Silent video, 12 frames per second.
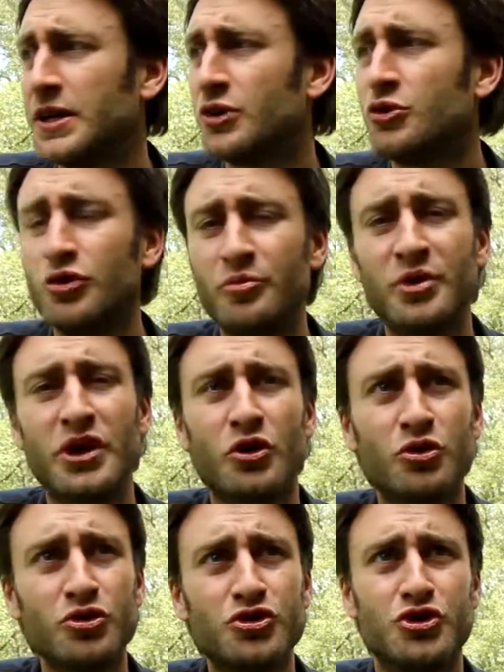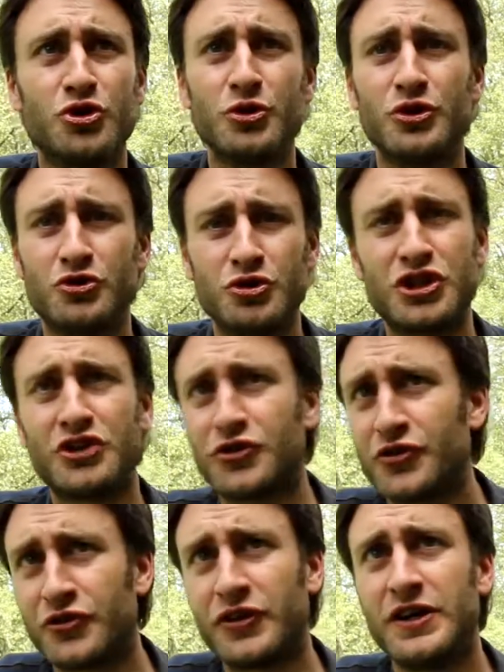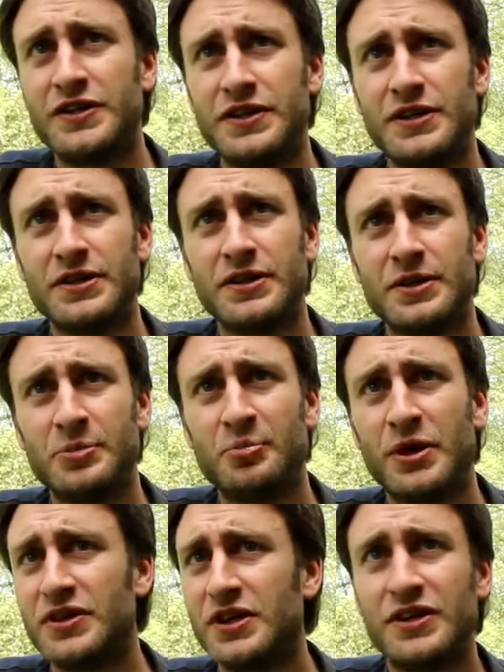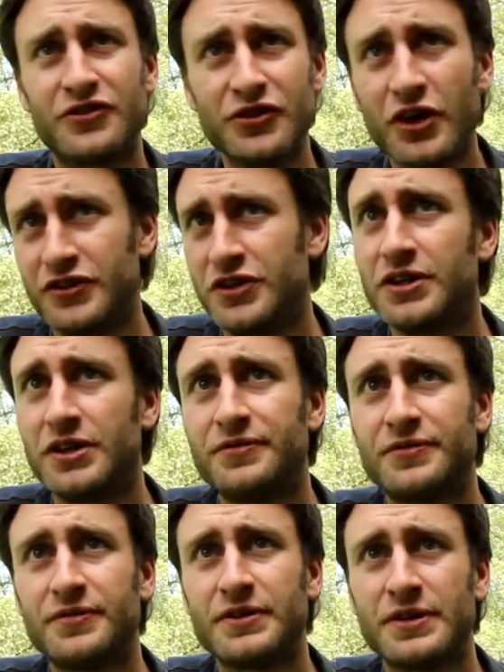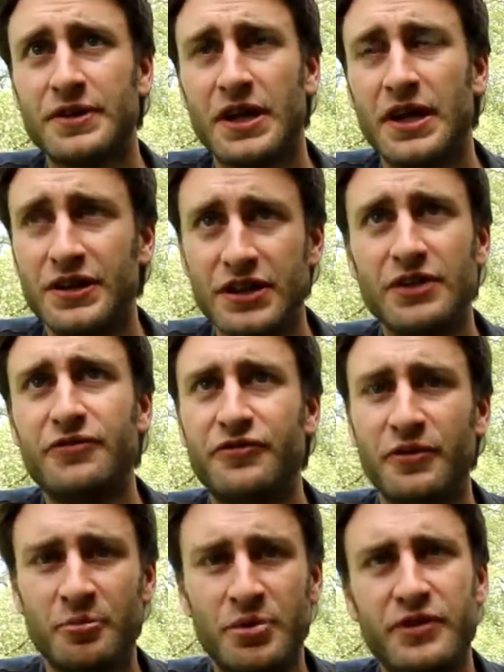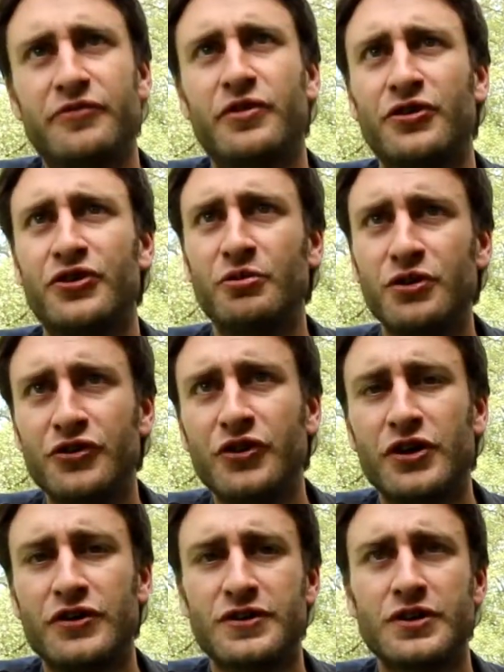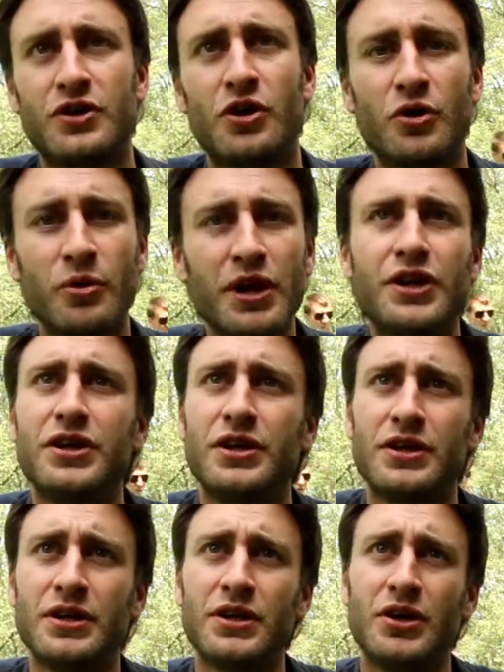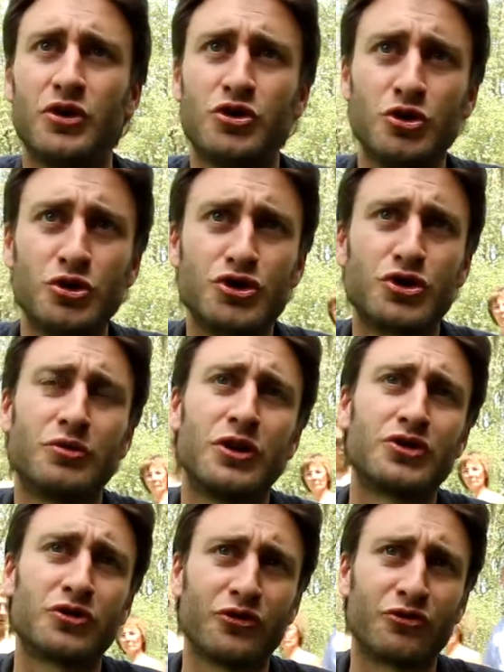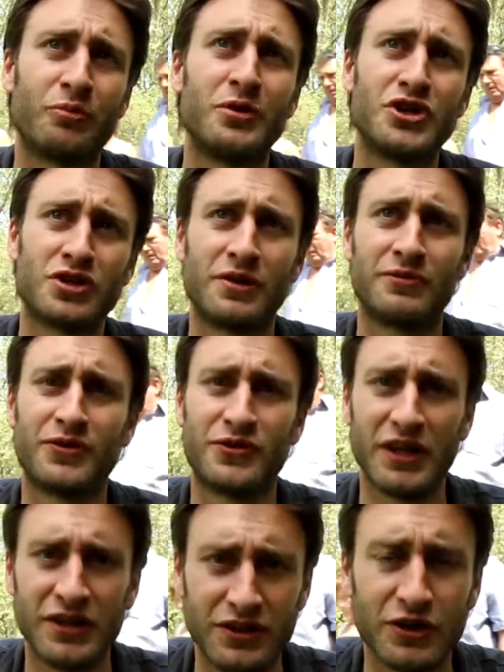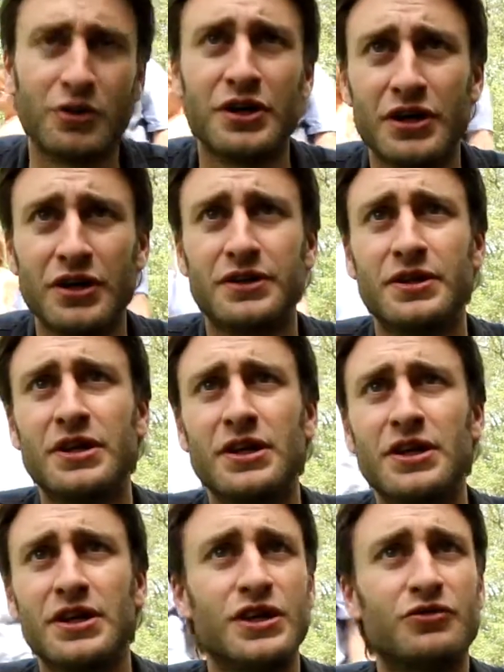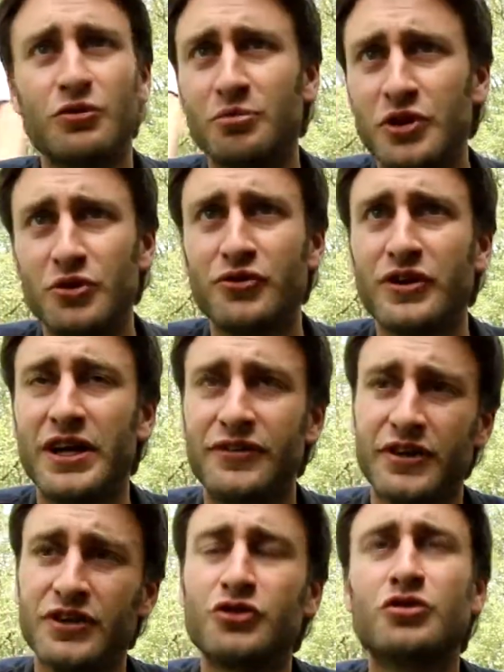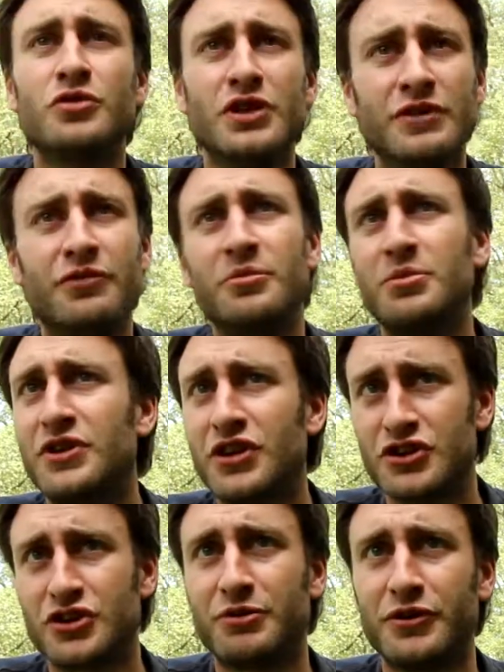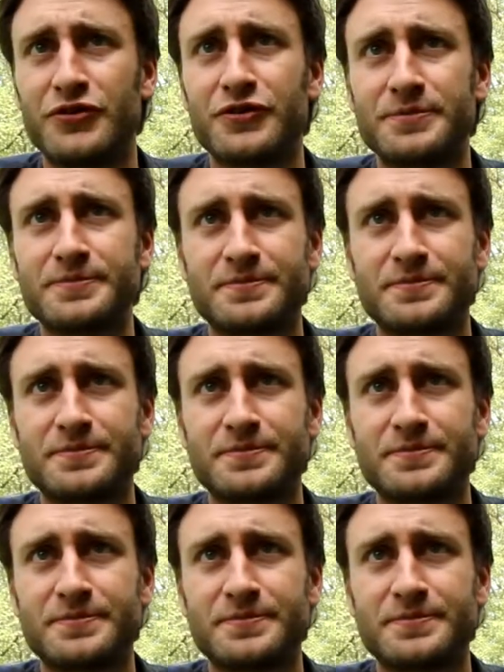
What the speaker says: could be a good tool to change a society, but it's not enough. And if before there is not already a cultural transformation of society going on, it won't be useless and could even be dangerous.